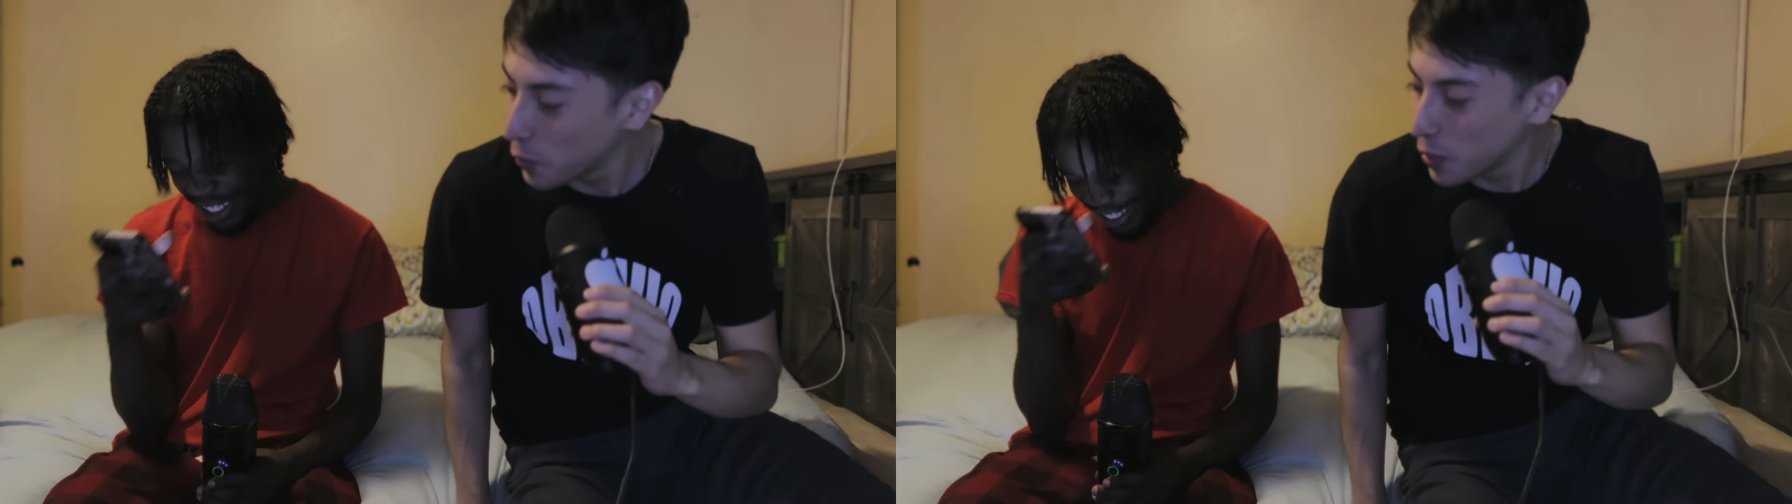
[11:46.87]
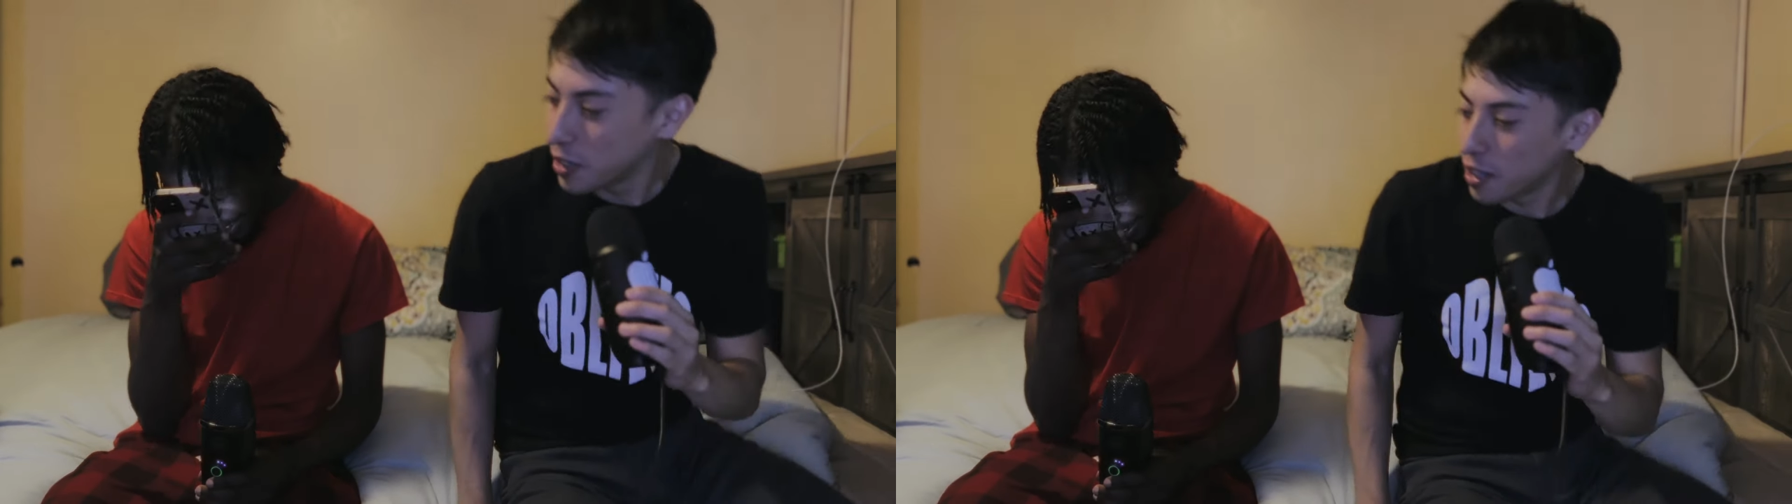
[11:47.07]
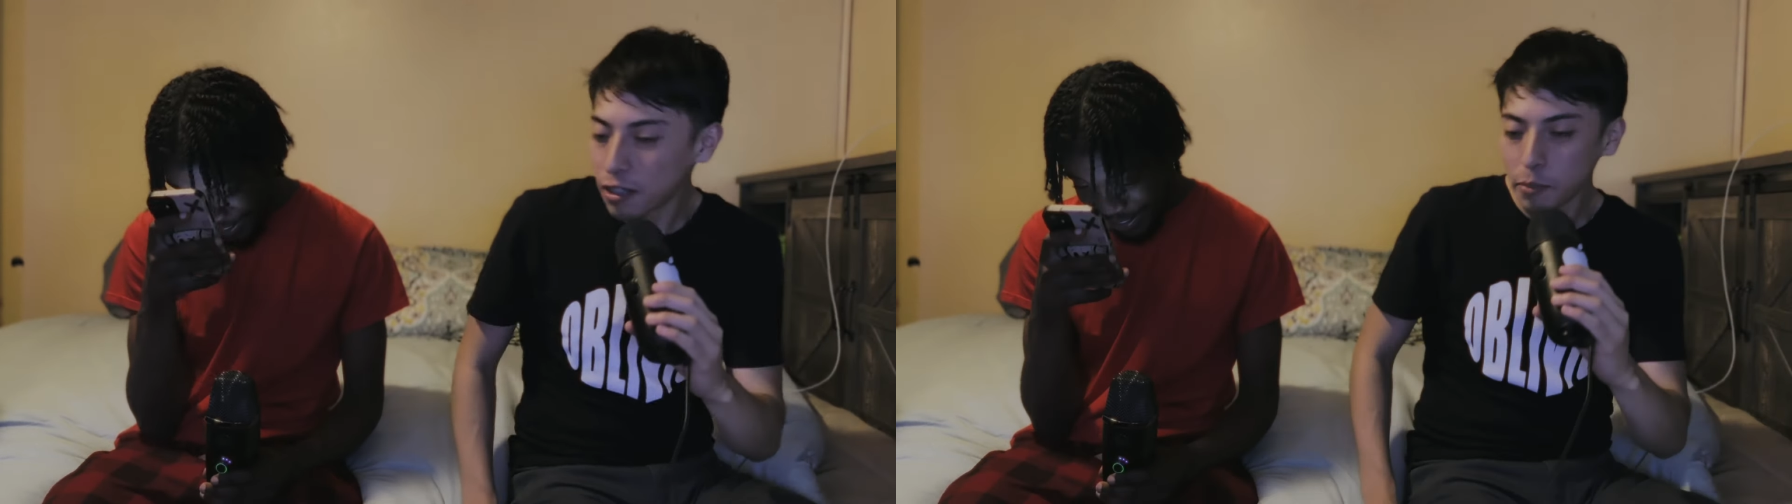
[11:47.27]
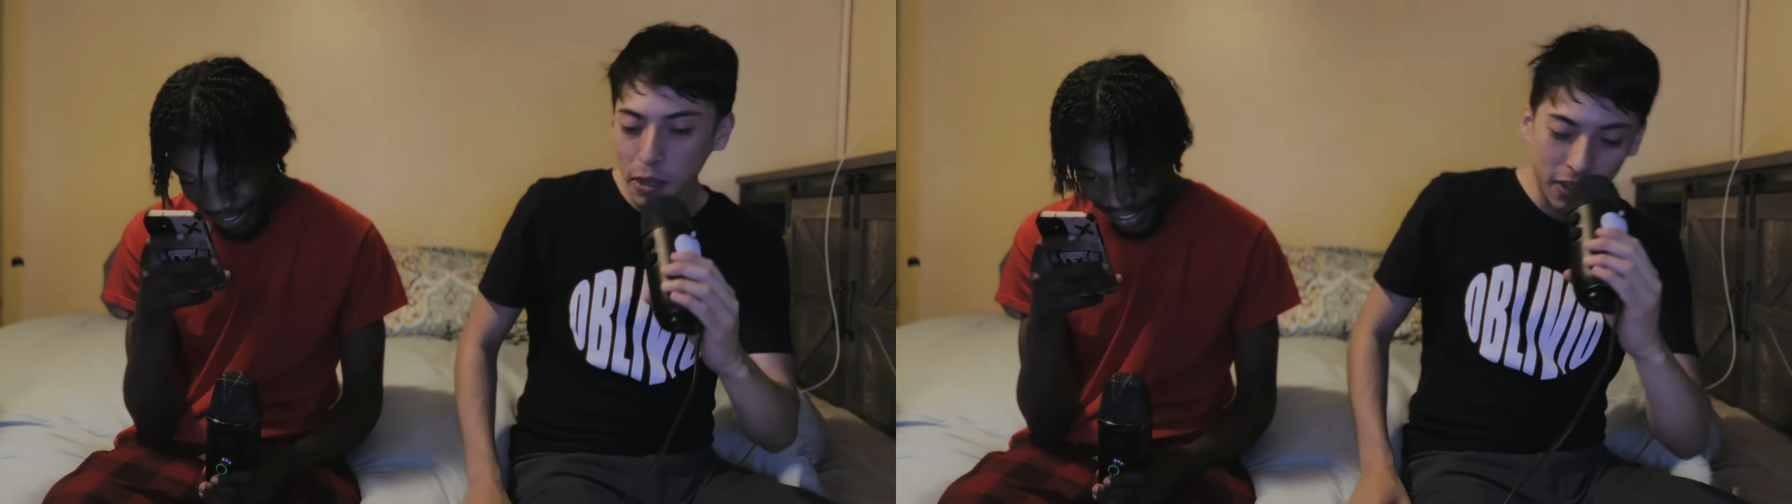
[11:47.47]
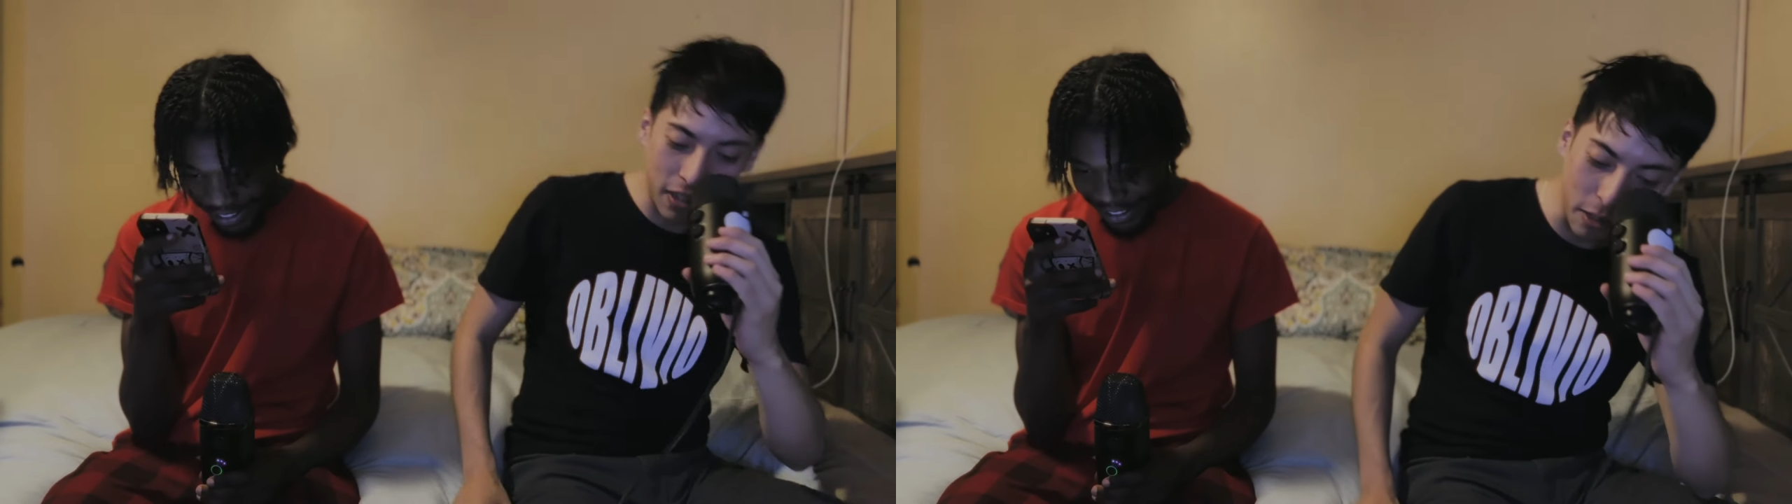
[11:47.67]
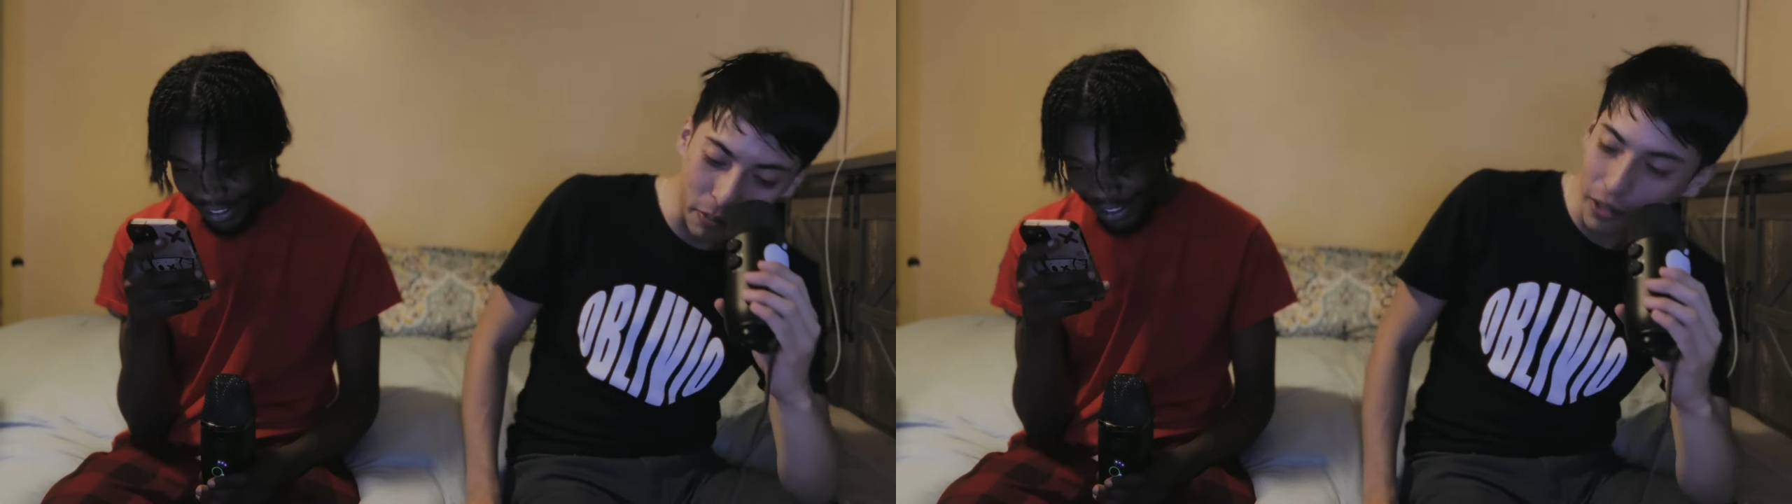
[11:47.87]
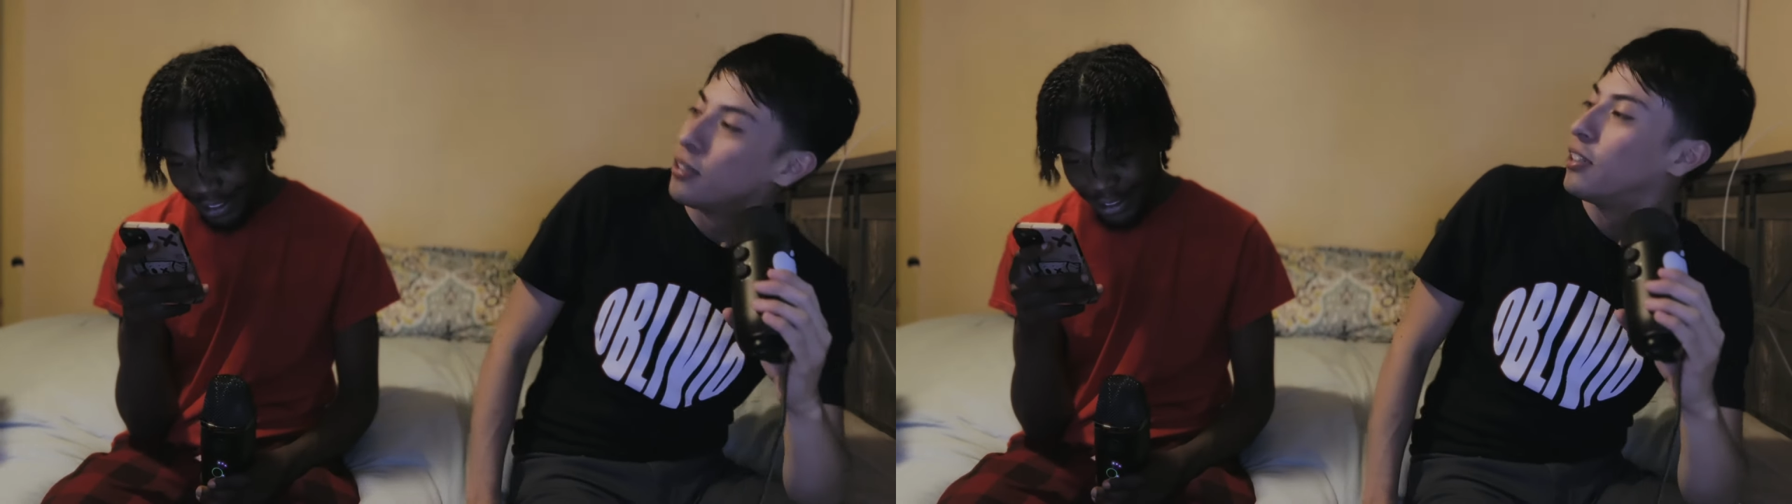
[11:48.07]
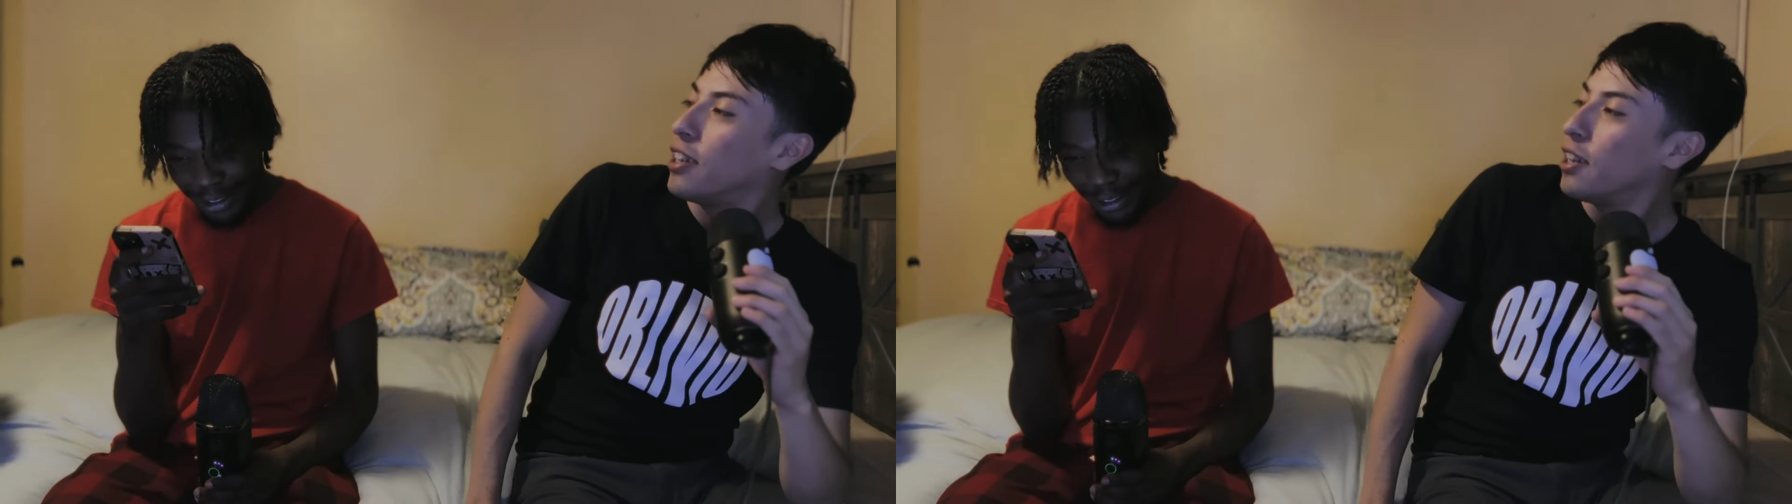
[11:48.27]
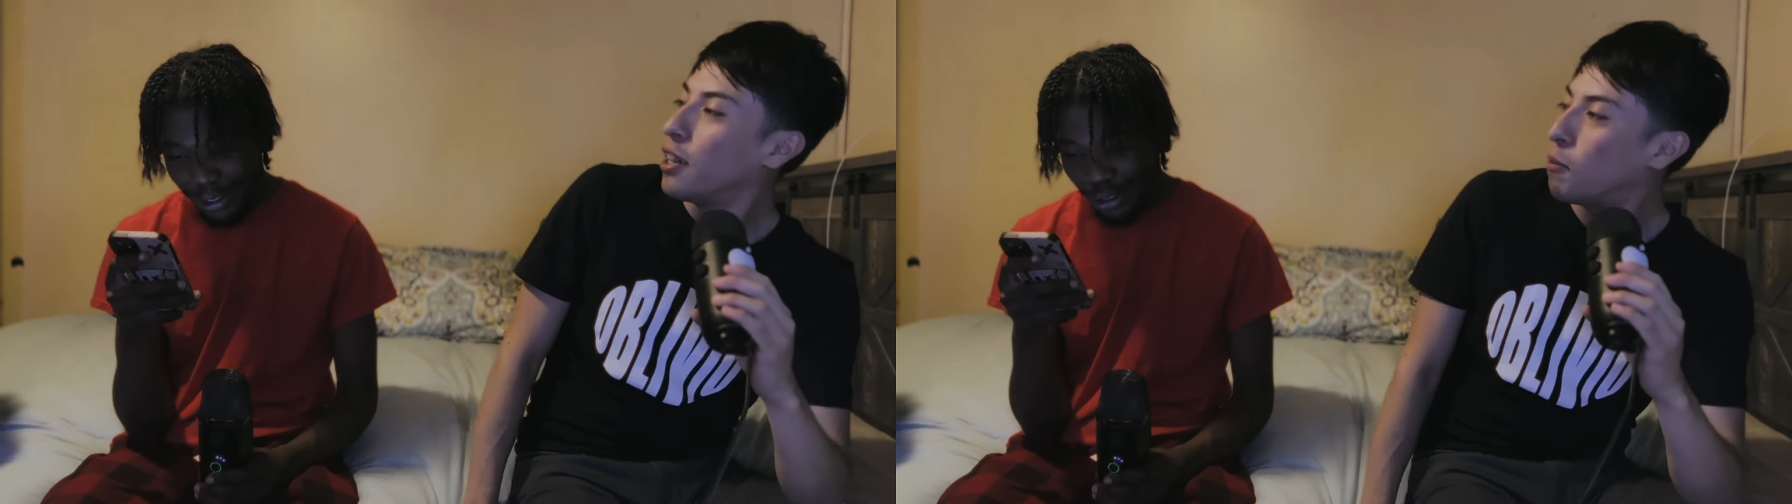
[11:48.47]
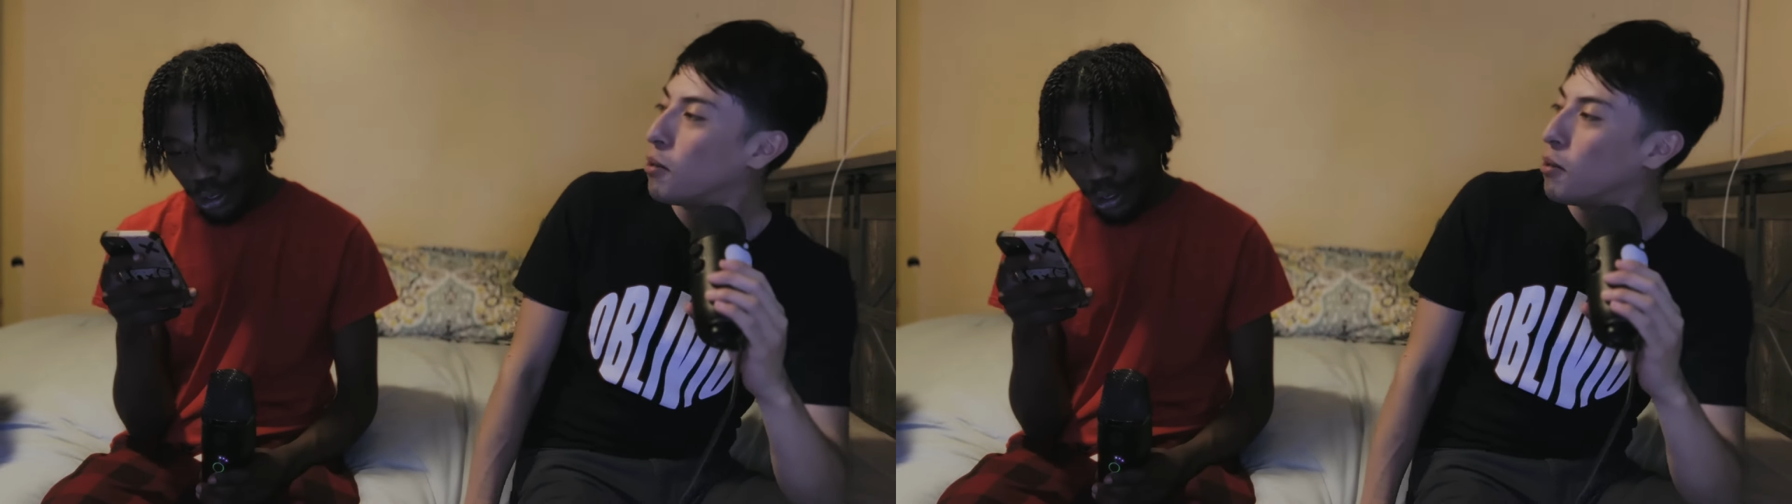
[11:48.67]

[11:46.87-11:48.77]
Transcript: Because I was about to upload. I'm